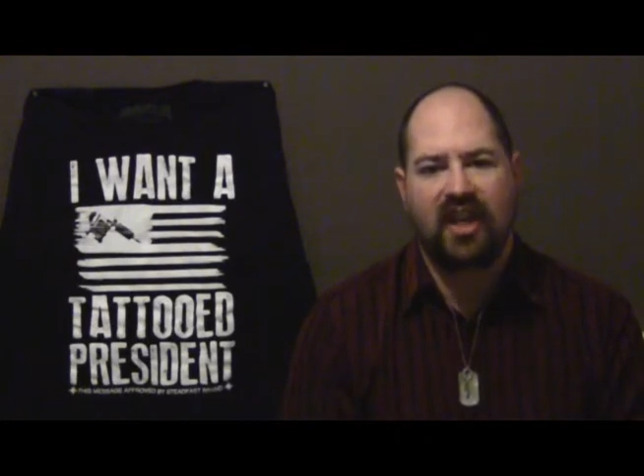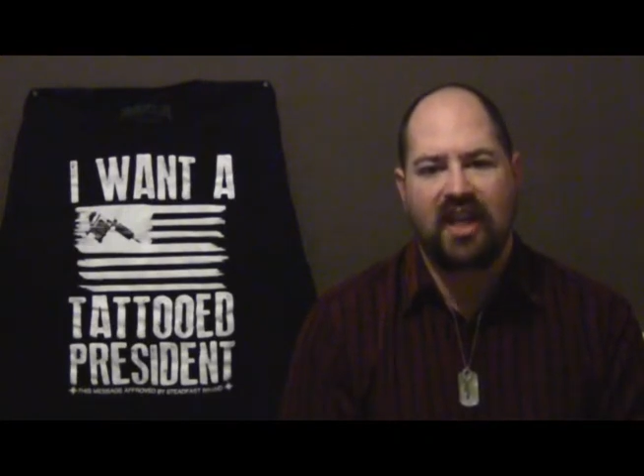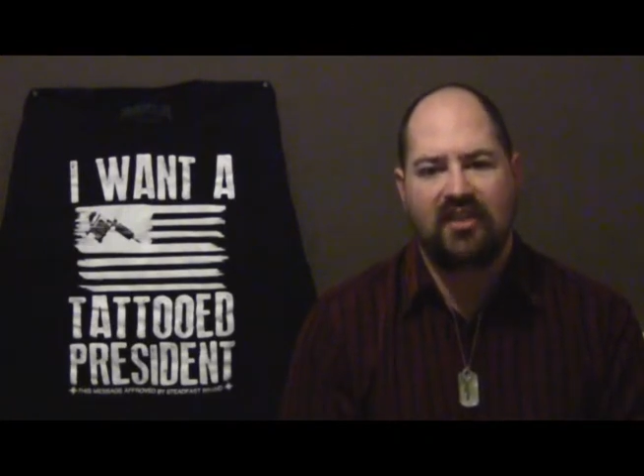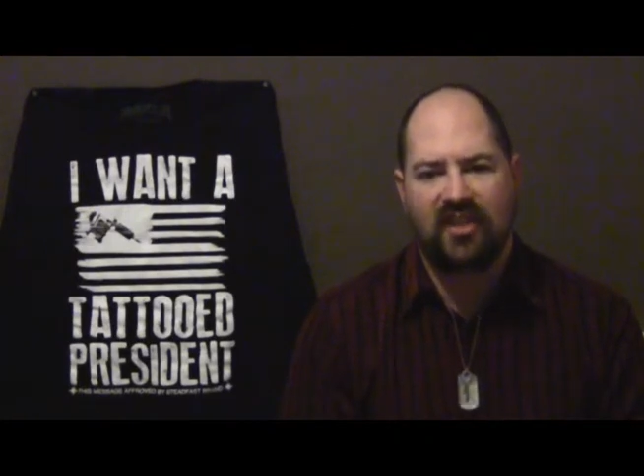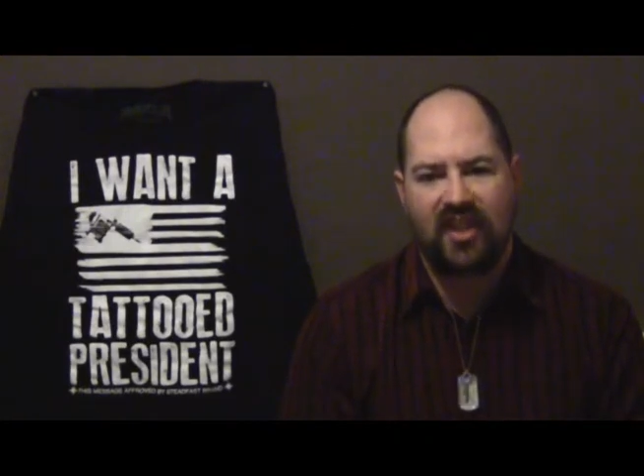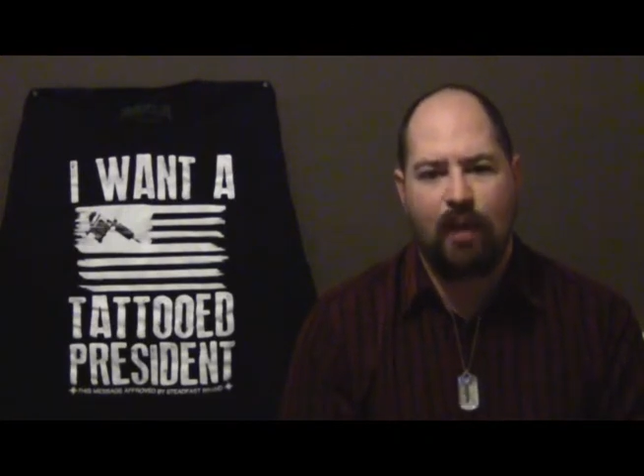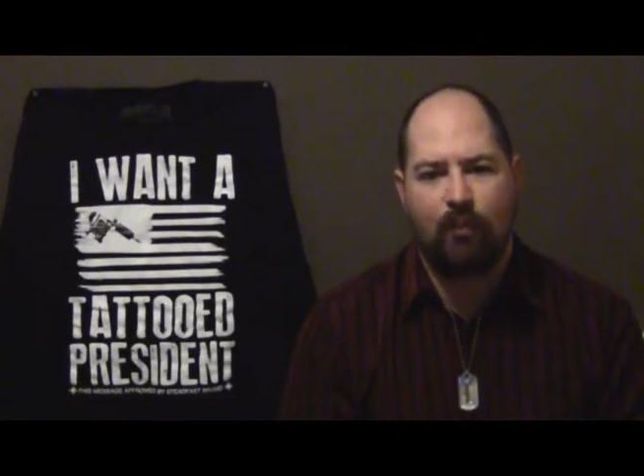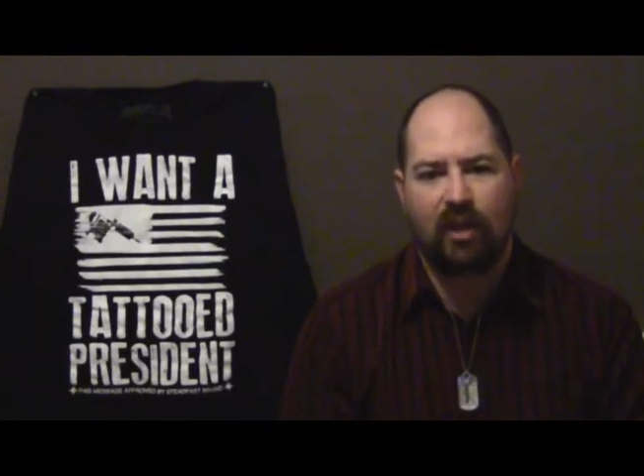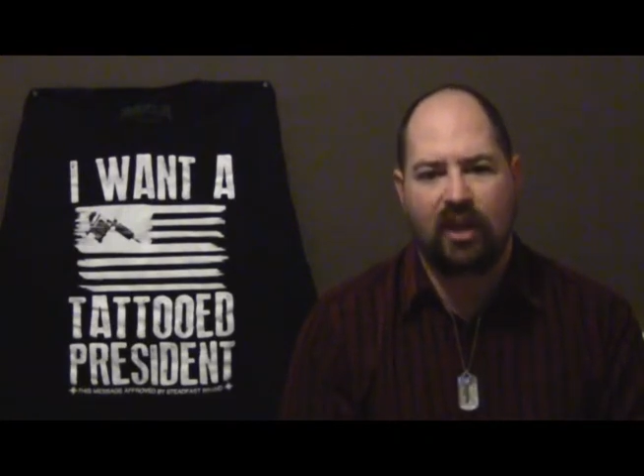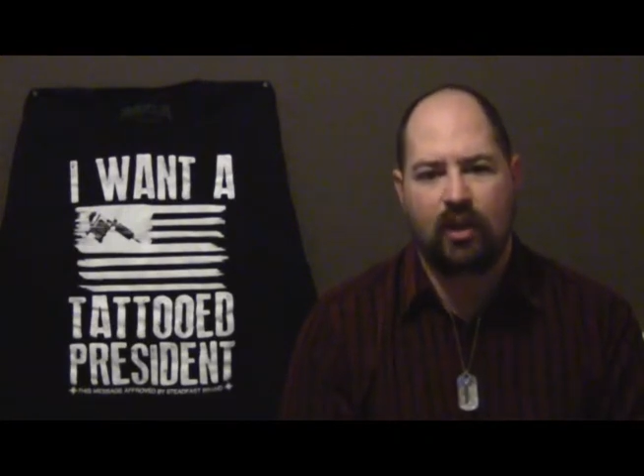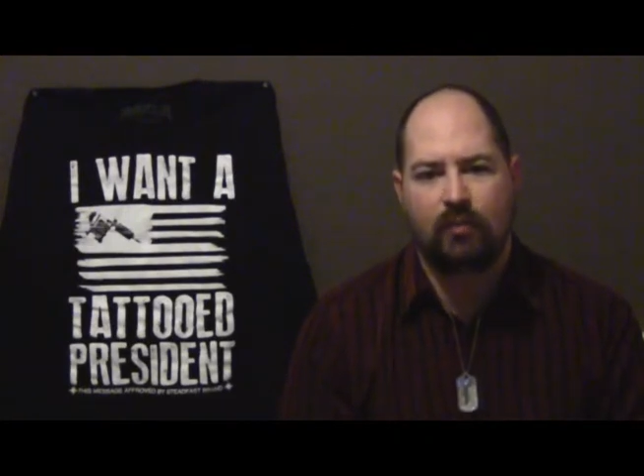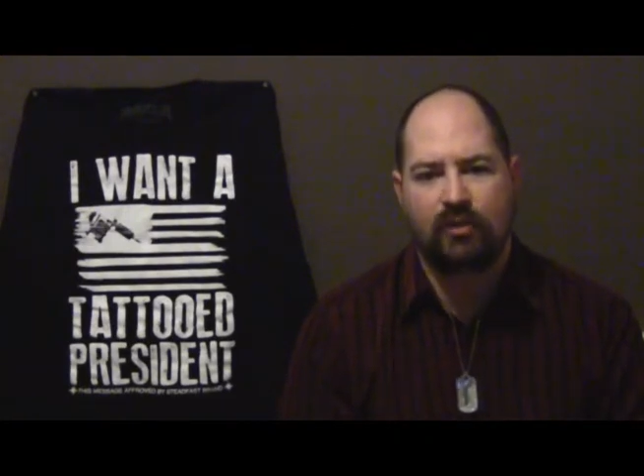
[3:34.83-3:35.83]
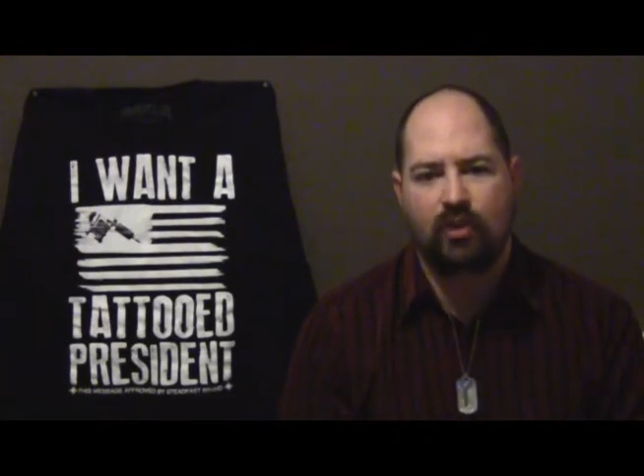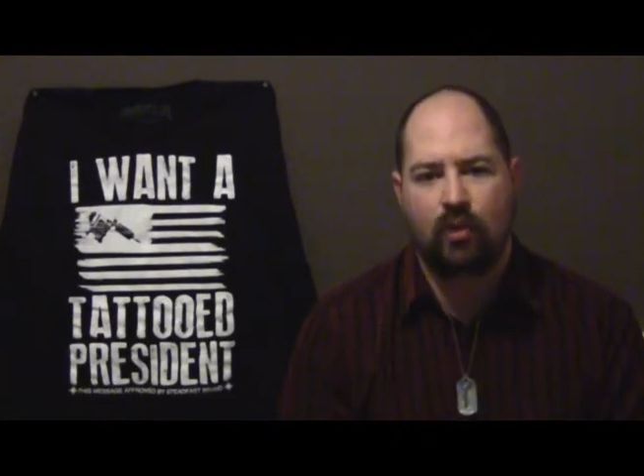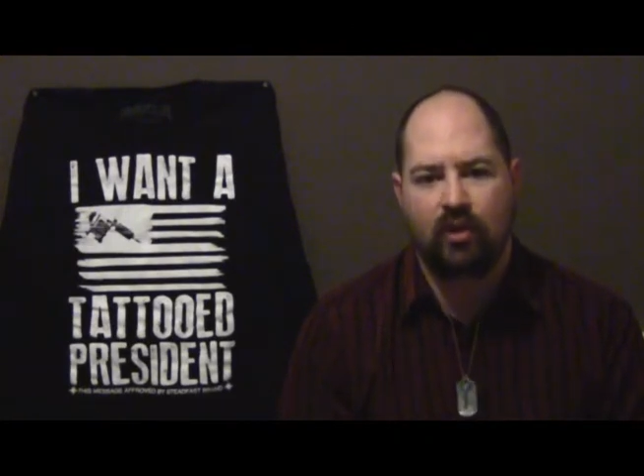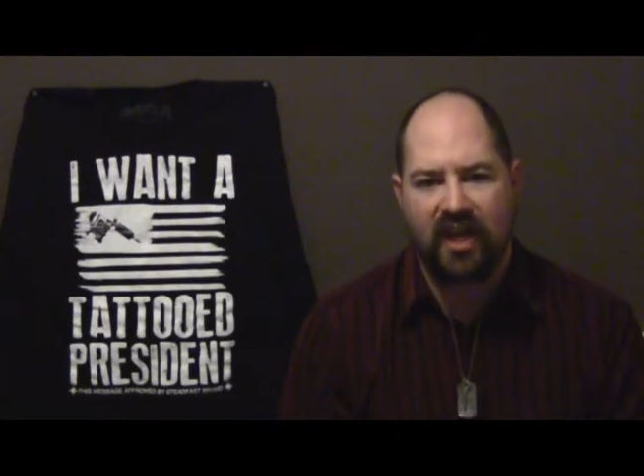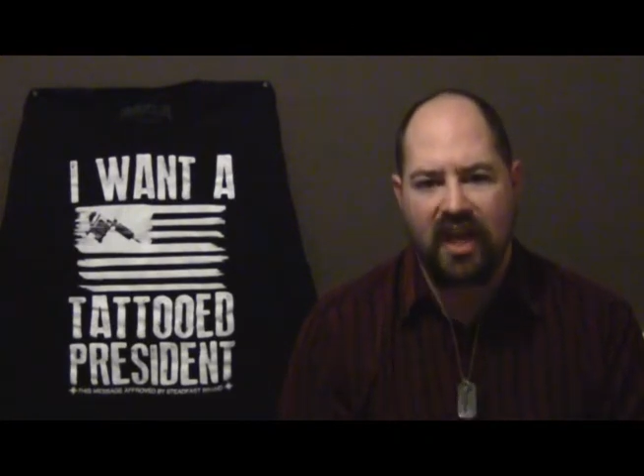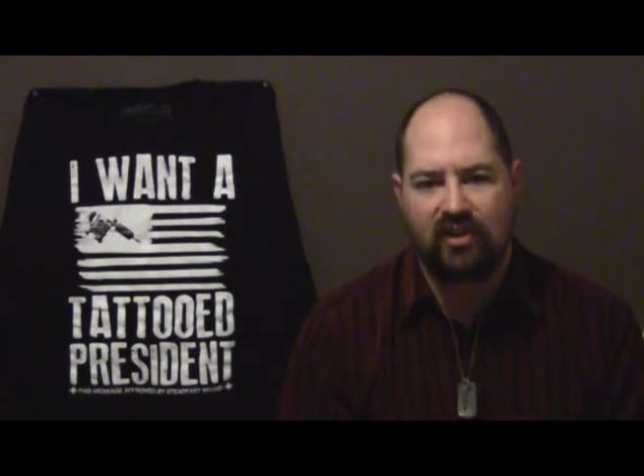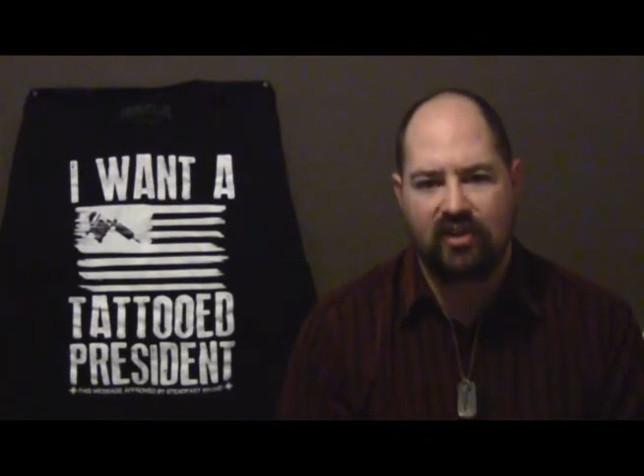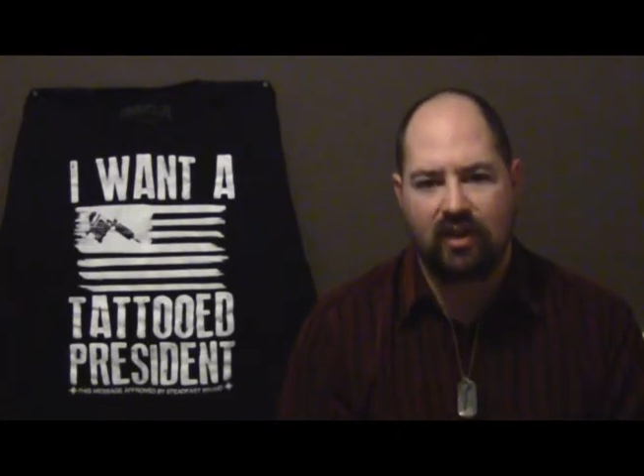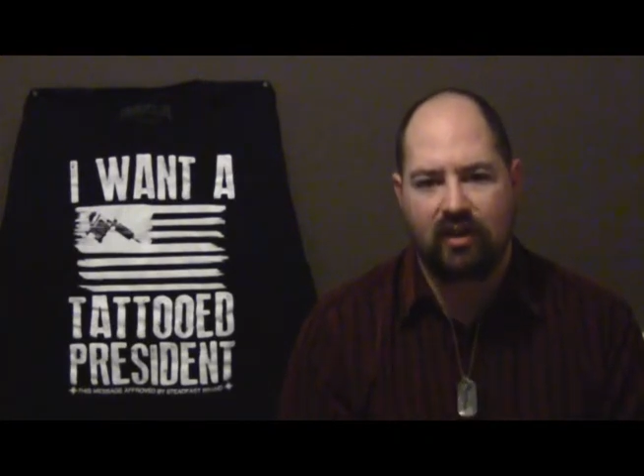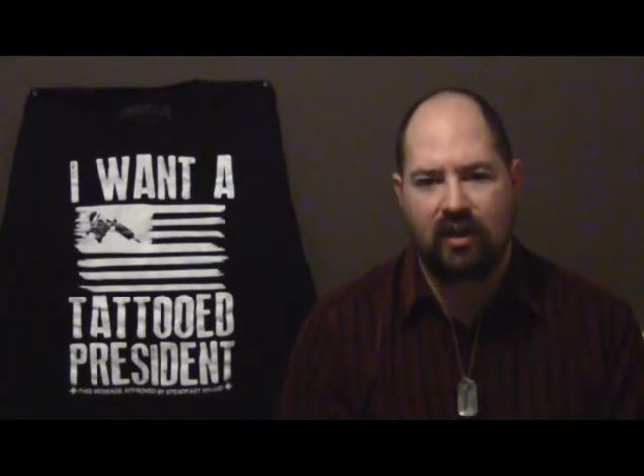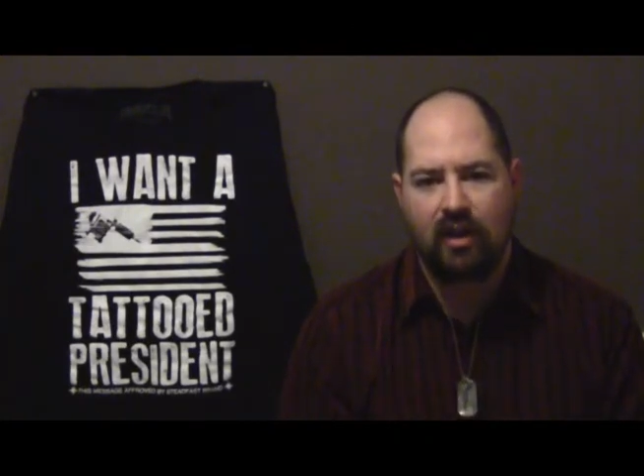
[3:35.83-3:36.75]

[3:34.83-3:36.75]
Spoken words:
against them when it comes to our nation.